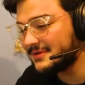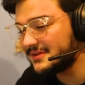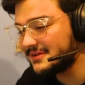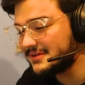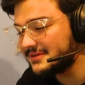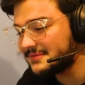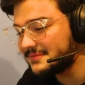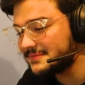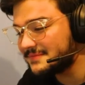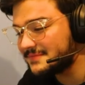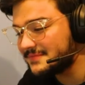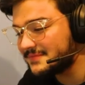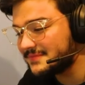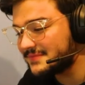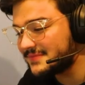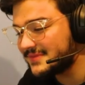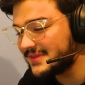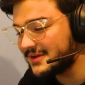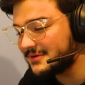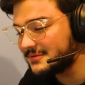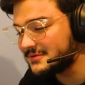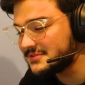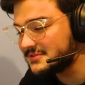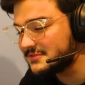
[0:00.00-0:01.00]
Well,
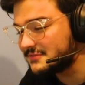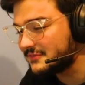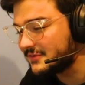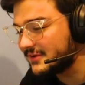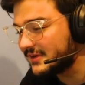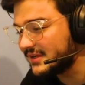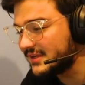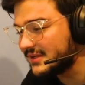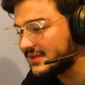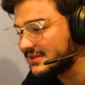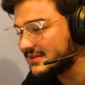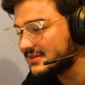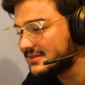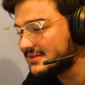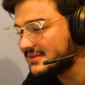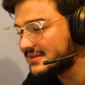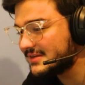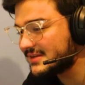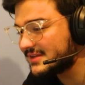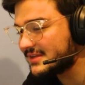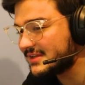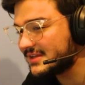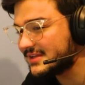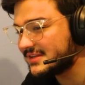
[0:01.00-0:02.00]
that was fun,
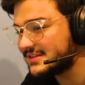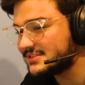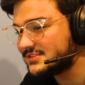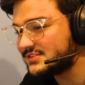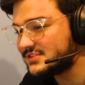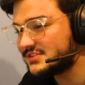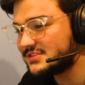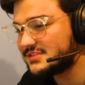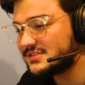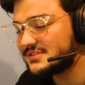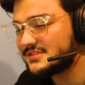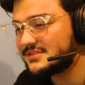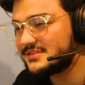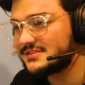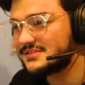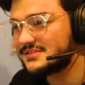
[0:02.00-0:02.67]
I guess.